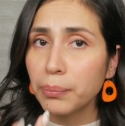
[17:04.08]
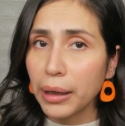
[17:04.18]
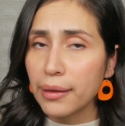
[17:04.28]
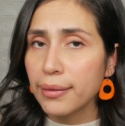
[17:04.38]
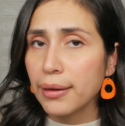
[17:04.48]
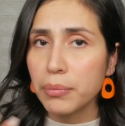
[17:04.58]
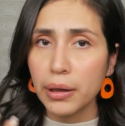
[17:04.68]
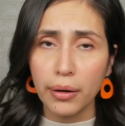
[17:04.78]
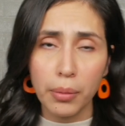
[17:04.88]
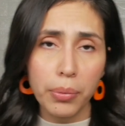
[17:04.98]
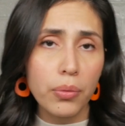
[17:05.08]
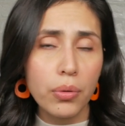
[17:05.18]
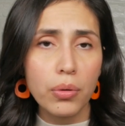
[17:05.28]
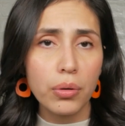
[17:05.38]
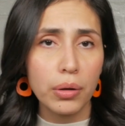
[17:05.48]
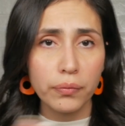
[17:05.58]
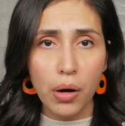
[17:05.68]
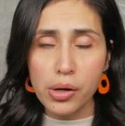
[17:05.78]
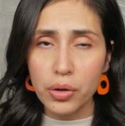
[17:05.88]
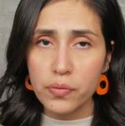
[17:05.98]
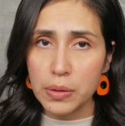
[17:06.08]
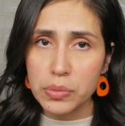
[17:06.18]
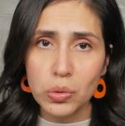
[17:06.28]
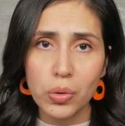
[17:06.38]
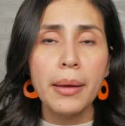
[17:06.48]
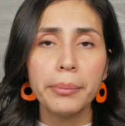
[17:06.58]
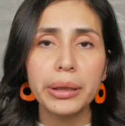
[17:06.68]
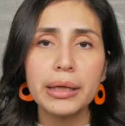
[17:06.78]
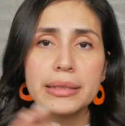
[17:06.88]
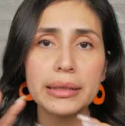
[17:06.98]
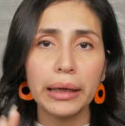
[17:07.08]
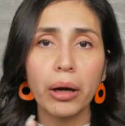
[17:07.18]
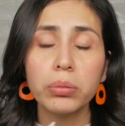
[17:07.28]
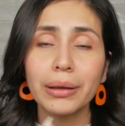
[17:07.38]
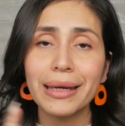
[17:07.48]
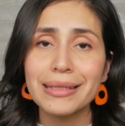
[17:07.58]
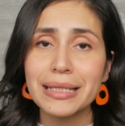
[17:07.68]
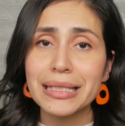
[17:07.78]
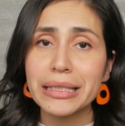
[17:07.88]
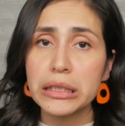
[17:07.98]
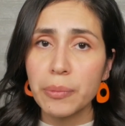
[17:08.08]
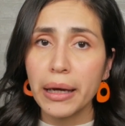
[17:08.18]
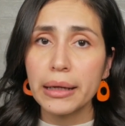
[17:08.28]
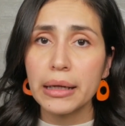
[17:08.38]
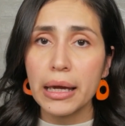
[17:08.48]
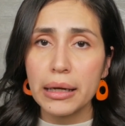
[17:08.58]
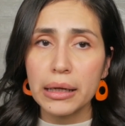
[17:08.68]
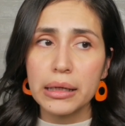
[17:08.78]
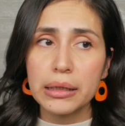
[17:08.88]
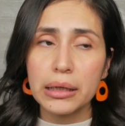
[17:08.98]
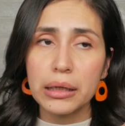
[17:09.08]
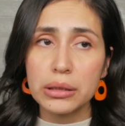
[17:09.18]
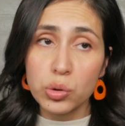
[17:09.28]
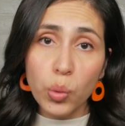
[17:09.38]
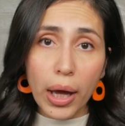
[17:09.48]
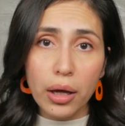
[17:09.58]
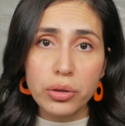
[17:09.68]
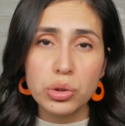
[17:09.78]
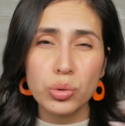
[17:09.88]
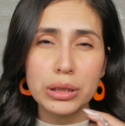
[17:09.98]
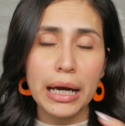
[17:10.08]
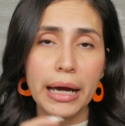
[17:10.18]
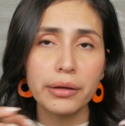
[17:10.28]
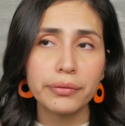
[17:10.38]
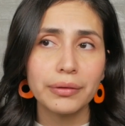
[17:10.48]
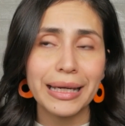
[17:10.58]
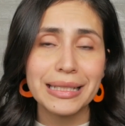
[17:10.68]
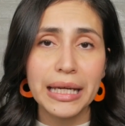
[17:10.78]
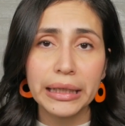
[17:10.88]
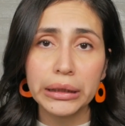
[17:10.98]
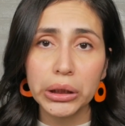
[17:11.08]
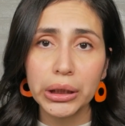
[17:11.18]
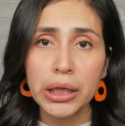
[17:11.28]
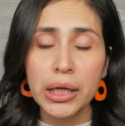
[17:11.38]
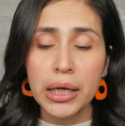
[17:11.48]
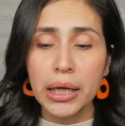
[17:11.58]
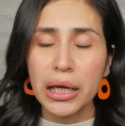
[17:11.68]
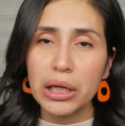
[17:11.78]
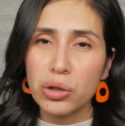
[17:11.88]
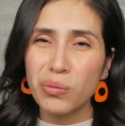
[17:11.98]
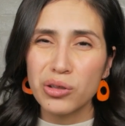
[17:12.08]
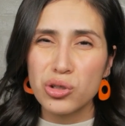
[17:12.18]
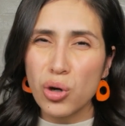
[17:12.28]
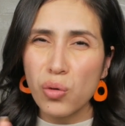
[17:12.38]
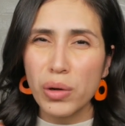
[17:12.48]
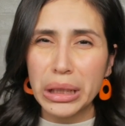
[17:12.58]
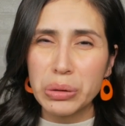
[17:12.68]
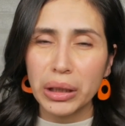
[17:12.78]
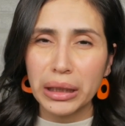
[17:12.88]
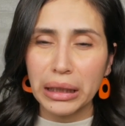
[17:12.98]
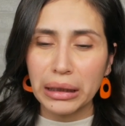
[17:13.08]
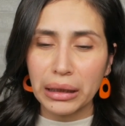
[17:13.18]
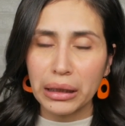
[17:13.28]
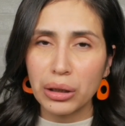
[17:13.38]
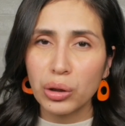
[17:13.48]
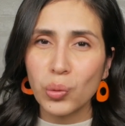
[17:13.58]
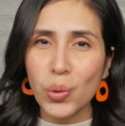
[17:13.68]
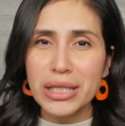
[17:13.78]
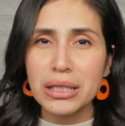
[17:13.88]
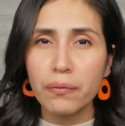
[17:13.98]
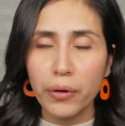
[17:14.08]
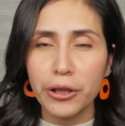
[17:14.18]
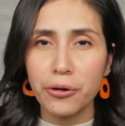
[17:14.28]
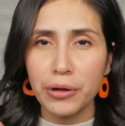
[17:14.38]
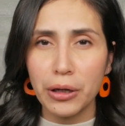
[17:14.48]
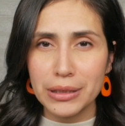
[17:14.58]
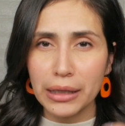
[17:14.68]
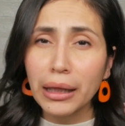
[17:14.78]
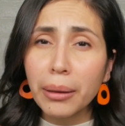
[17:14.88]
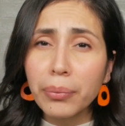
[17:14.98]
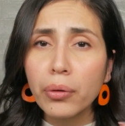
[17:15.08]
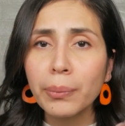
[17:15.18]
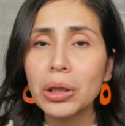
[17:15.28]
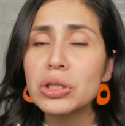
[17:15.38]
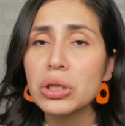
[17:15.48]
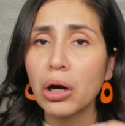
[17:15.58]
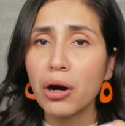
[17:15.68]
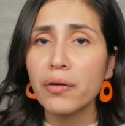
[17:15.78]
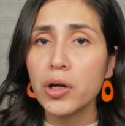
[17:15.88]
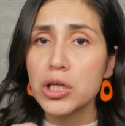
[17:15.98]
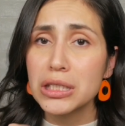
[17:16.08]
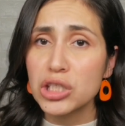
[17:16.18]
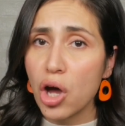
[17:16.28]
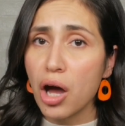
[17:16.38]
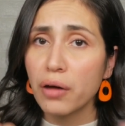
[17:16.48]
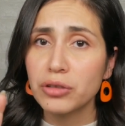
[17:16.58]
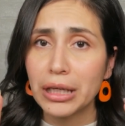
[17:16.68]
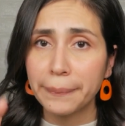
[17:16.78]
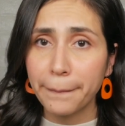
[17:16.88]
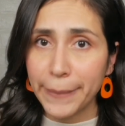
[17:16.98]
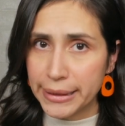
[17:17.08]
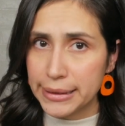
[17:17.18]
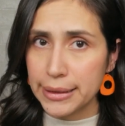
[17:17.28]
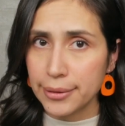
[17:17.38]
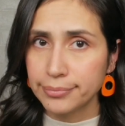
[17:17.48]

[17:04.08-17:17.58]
bathing, being in a pool of water of some sort, because the nail plate does expand and it swells, so it's kind of like tender, and you don't want to do anything like aggressive with your nails at that point because they are very soft and bendy.